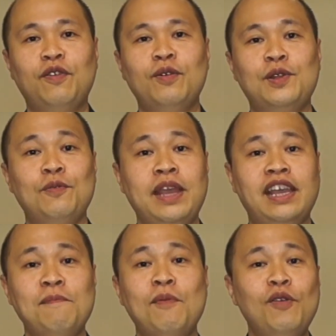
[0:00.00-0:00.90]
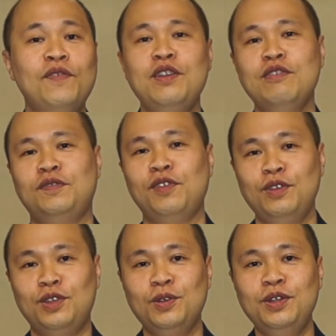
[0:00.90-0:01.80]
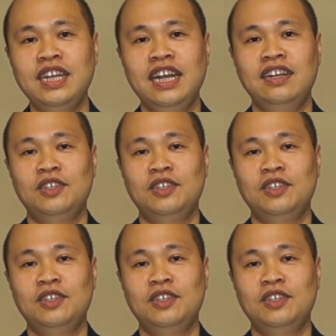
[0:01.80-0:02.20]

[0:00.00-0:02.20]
forward to making more videos for you soon.